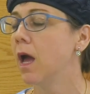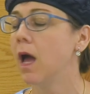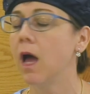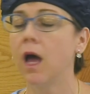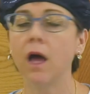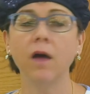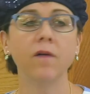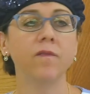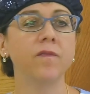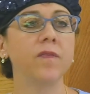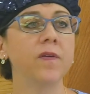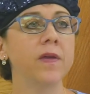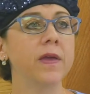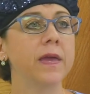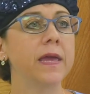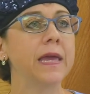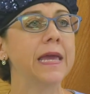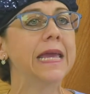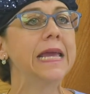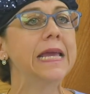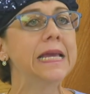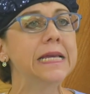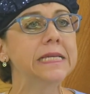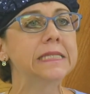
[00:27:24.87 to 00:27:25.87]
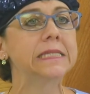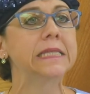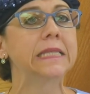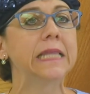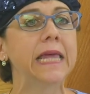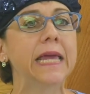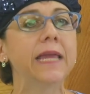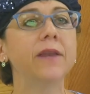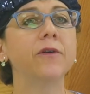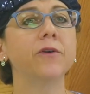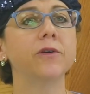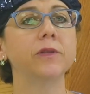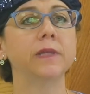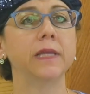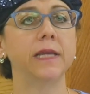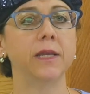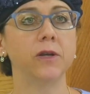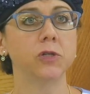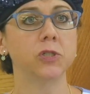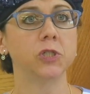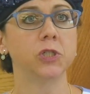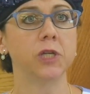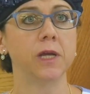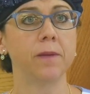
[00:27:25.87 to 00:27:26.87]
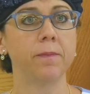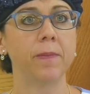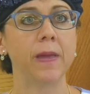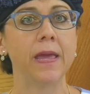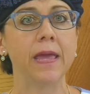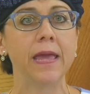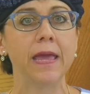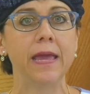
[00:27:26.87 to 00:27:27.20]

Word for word: of his later leadership.